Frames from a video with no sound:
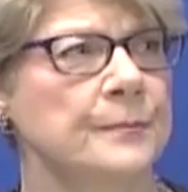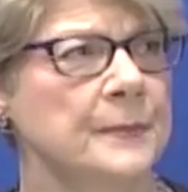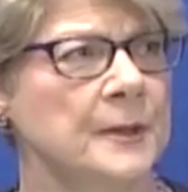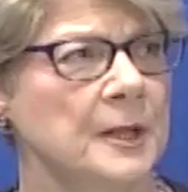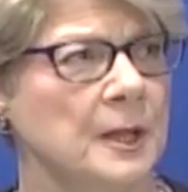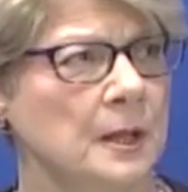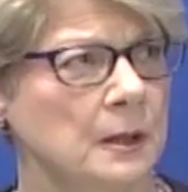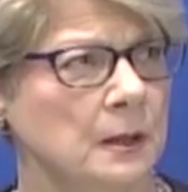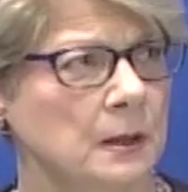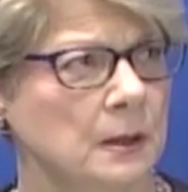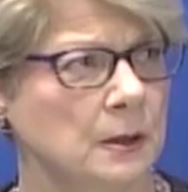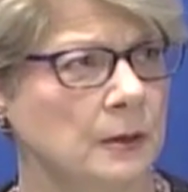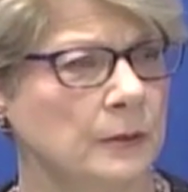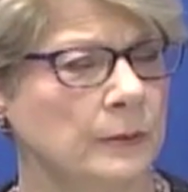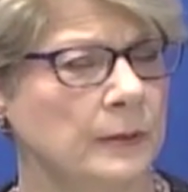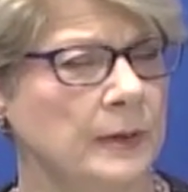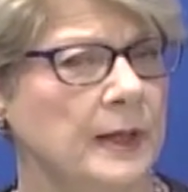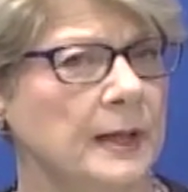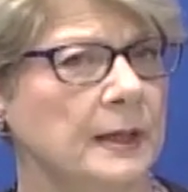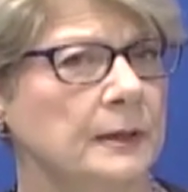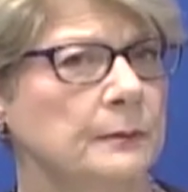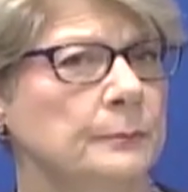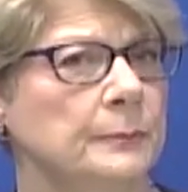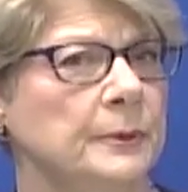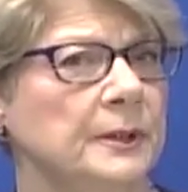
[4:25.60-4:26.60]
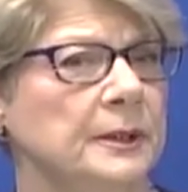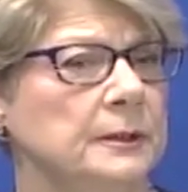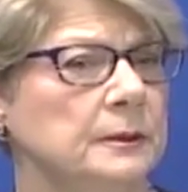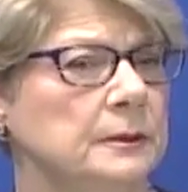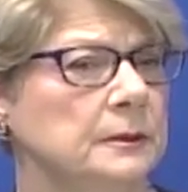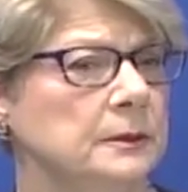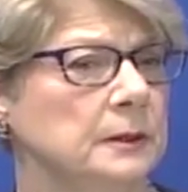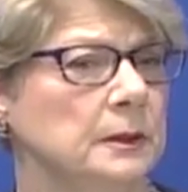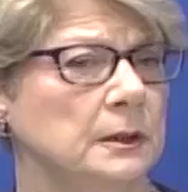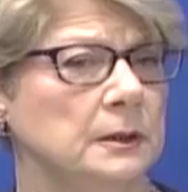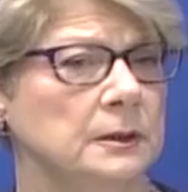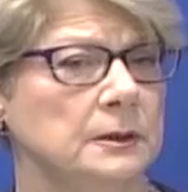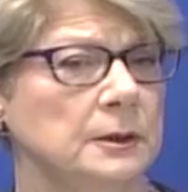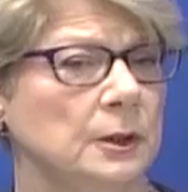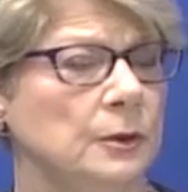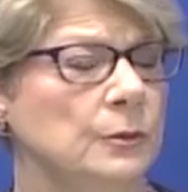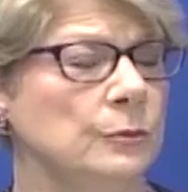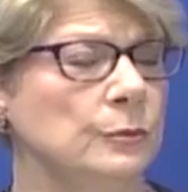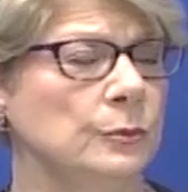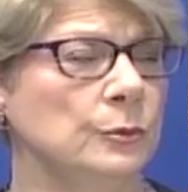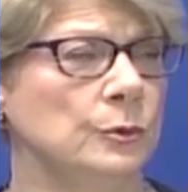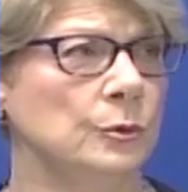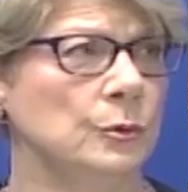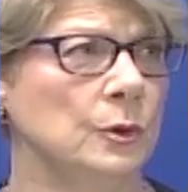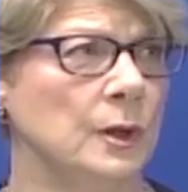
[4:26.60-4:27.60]
Yeah. Correct. But uh,
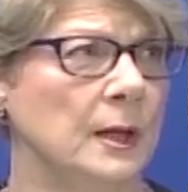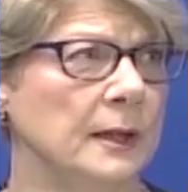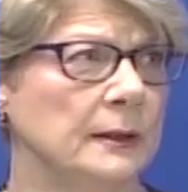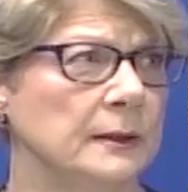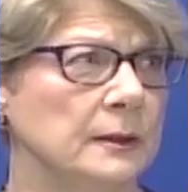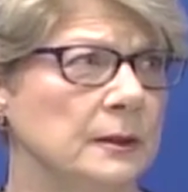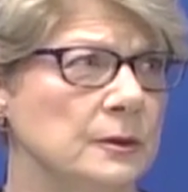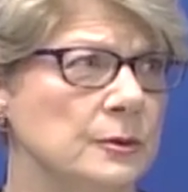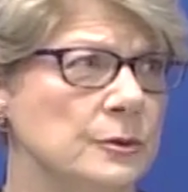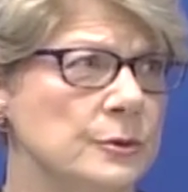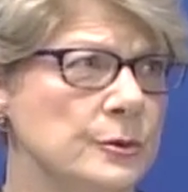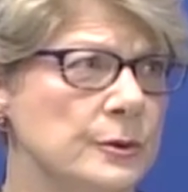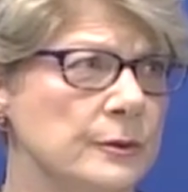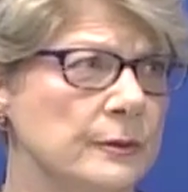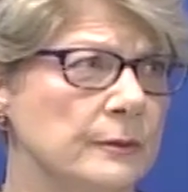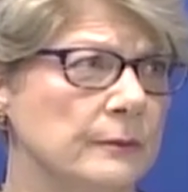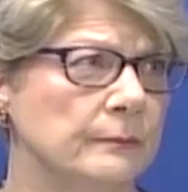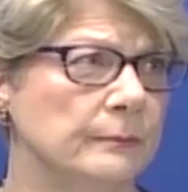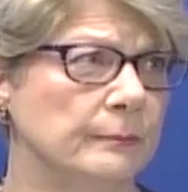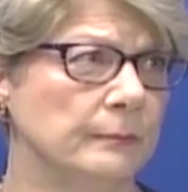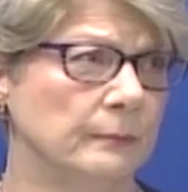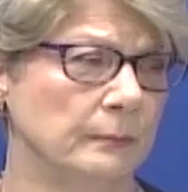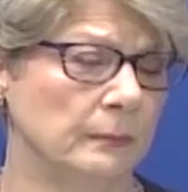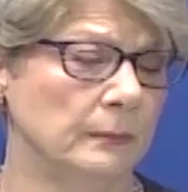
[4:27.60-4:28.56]
don't rule out those uh,